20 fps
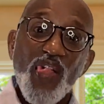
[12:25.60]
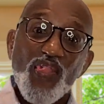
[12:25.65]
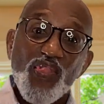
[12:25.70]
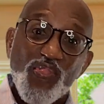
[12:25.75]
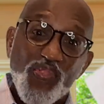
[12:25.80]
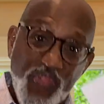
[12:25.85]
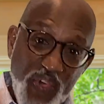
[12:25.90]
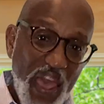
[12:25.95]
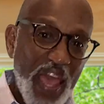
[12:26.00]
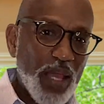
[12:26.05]

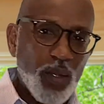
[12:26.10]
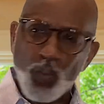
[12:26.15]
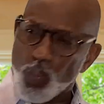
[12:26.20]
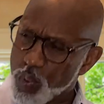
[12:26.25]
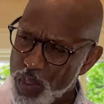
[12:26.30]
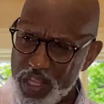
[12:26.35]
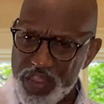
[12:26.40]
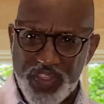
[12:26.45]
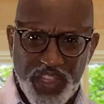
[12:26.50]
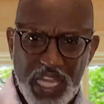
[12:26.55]
then,
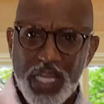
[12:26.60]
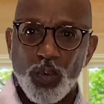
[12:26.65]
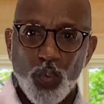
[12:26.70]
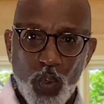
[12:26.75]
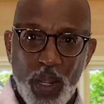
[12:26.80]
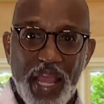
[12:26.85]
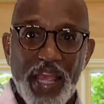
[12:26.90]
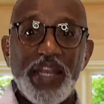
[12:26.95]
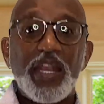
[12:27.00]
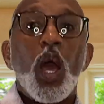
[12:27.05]
when, then,
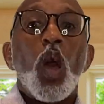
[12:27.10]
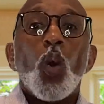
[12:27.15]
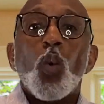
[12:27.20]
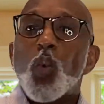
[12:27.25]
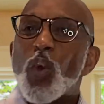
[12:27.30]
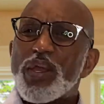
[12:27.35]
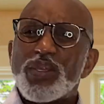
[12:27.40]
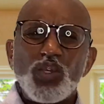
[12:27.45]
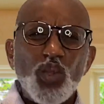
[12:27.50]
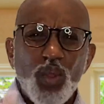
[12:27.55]
when,
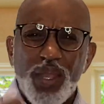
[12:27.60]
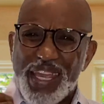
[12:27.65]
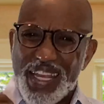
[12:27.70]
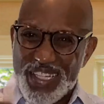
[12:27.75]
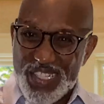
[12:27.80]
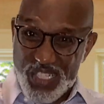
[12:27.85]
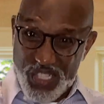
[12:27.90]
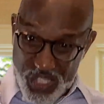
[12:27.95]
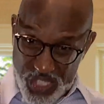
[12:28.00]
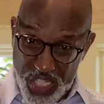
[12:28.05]
when you can
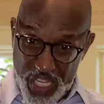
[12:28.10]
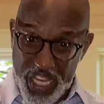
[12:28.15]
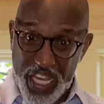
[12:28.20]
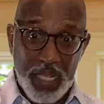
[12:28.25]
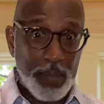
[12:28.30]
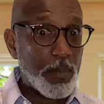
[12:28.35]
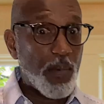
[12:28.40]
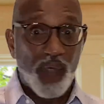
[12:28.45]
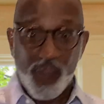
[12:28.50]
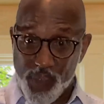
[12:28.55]
see
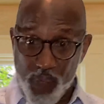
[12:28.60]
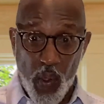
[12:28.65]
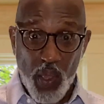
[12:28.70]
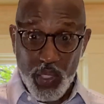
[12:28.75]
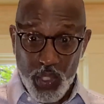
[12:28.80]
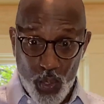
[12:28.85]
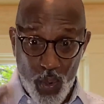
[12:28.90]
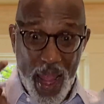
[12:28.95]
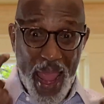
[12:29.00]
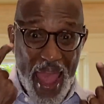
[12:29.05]
it before
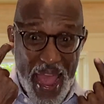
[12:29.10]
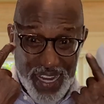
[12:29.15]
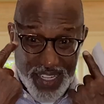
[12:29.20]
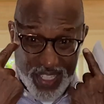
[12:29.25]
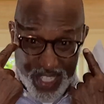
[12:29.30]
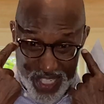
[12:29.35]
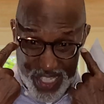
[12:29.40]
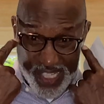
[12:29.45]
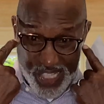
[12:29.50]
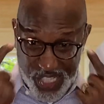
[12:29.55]
you
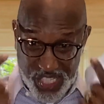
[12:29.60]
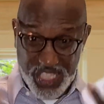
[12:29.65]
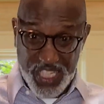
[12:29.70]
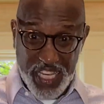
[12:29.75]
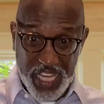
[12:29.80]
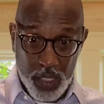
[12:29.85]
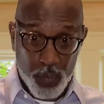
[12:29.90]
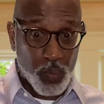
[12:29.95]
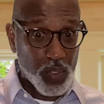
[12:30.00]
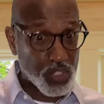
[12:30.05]
actually see
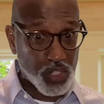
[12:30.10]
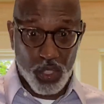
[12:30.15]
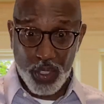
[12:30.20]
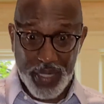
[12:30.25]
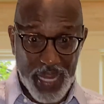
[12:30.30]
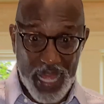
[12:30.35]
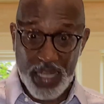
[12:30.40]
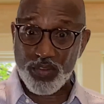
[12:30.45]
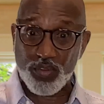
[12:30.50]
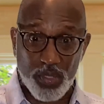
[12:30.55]
it with your
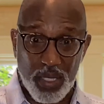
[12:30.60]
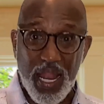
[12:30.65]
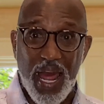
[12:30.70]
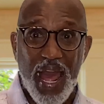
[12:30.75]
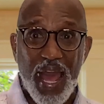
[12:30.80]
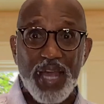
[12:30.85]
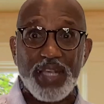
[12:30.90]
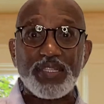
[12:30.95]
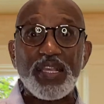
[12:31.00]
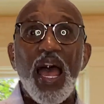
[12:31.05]
natural
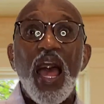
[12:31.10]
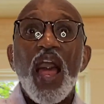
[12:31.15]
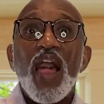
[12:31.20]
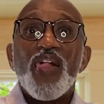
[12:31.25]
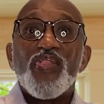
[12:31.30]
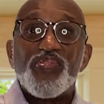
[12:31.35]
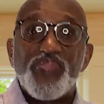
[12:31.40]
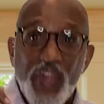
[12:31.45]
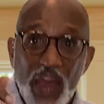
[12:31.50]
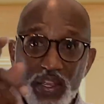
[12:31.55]
eyes.
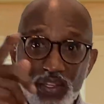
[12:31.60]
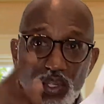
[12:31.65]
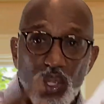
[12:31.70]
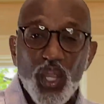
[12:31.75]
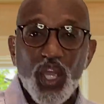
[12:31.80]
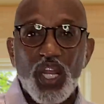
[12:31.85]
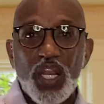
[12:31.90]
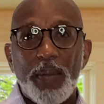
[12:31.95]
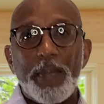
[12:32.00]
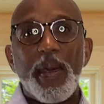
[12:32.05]
Then you're
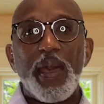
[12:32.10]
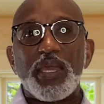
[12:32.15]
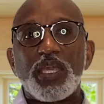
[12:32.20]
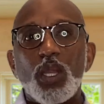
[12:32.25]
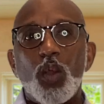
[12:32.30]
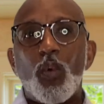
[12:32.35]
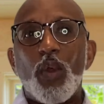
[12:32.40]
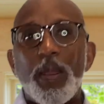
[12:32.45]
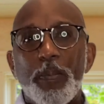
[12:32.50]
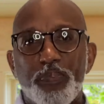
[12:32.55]
going to make
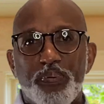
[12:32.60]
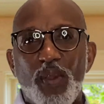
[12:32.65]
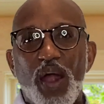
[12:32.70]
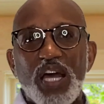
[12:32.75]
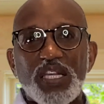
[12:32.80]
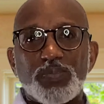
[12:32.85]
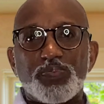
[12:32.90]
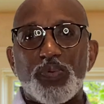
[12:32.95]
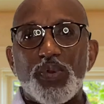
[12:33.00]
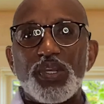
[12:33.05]
your way
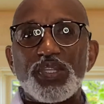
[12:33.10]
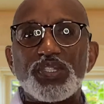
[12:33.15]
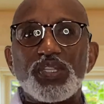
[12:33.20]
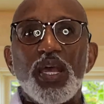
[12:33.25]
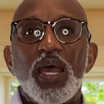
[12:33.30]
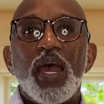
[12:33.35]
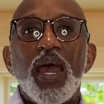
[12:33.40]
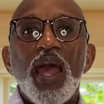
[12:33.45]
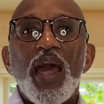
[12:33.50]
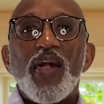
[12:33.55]

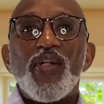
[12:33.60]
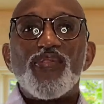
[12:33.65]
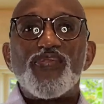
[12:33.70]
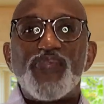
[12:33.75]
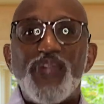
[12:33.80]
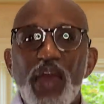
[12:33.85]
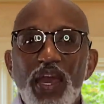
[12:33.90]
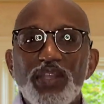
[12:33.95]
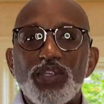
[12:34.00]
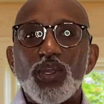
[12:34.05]
prosperous. And
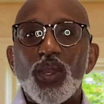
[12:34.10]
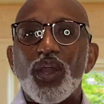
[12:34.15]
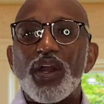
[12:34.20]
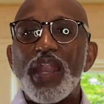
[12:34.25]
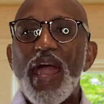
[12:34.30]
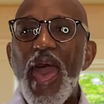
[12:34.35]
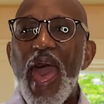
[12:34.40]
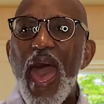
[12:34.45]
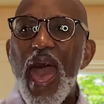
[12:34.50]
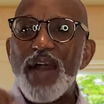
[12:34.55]
then you're going
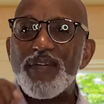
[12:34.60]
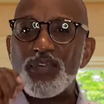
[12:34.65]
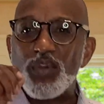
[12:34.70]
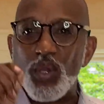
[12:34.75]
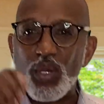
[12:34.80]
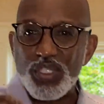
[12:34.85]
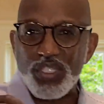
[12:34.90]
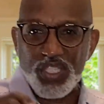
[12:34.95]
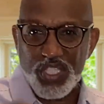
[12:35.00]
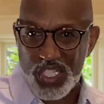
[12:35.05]
to have
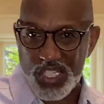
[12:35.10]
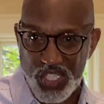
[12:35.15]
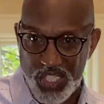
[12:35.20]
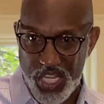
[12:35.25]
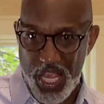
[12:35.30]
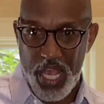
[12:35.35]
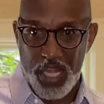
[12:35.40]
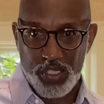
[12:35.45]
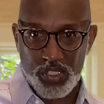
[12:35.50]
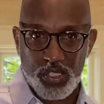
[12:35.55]
good
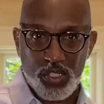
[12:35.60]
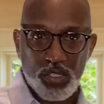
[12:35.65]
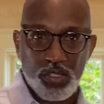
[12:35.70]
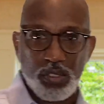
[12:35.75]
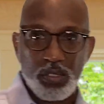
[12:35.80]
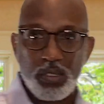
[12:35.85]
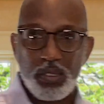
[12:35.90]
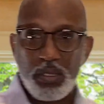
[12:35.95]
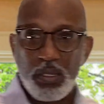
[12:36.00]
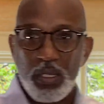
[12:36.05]

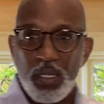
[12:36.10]
success.